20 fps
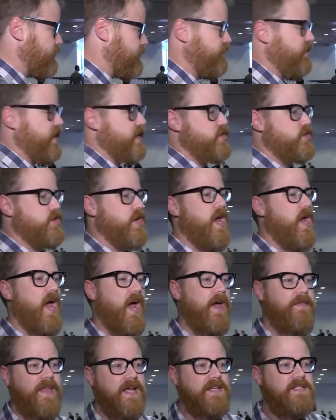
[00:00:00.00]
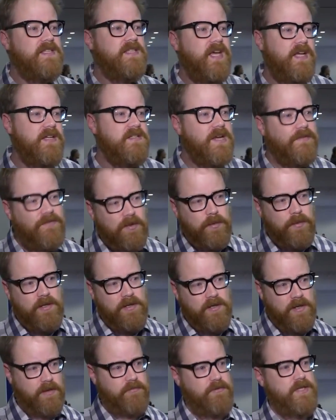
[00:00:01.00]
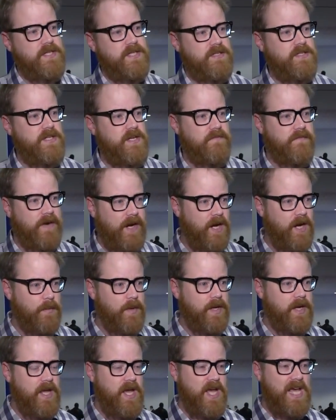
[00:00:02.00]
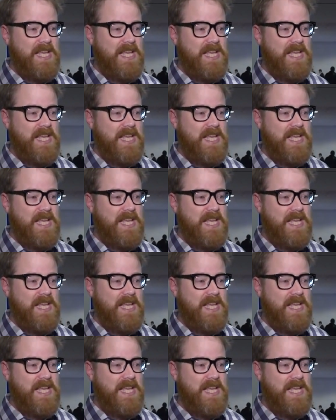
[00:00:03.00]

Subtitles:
the fish. And that's the kind of stuff that when you're in a 360 environment